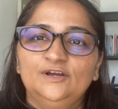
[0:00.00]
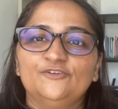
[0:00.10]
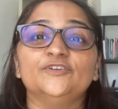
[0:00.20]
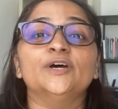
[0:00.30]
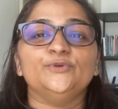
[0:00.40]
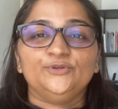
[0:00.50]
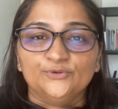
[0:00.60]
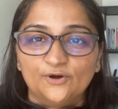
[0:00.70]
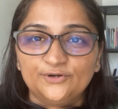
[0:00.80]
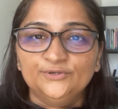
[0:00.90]
Without
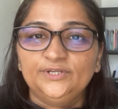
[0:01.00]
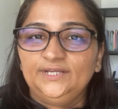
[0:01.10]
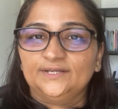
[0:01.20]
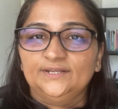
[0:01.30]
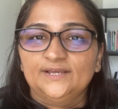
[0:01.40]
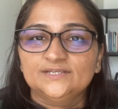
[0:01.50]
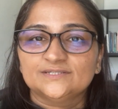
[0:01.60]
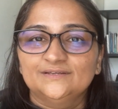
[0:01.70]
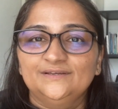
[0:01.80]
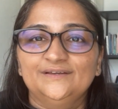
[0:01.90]
your uniqueness,
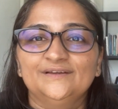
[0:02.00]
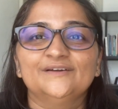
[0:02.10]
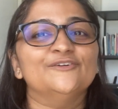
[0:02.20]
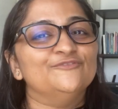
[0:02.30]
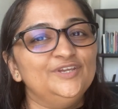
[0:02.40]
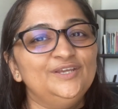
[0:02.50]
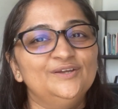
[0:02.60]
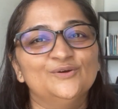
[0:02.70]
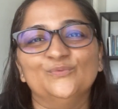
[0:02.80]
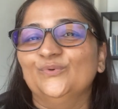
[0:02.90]
we
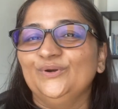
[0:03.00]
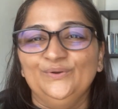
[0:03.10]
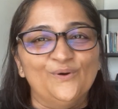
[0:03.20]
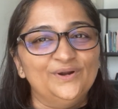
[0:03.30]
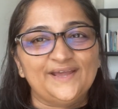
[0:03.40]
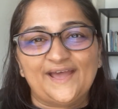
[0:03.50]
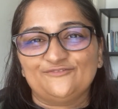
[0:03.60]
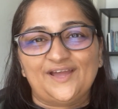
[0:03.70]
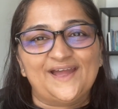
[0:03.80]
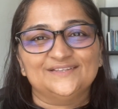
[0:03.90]
would not have
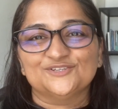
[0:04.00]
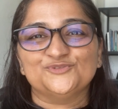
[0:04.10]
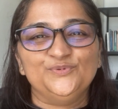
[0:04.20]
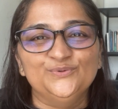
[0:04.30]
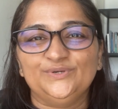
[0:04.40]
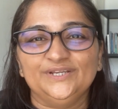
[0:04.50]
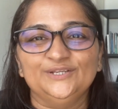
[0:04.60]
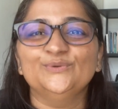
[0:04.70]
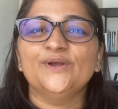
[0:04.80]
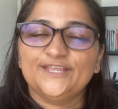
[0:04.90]
had this beauty
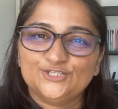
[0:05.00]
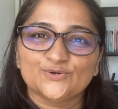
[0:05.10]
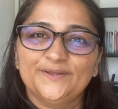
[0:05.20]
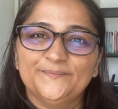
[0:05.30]
to enjoy.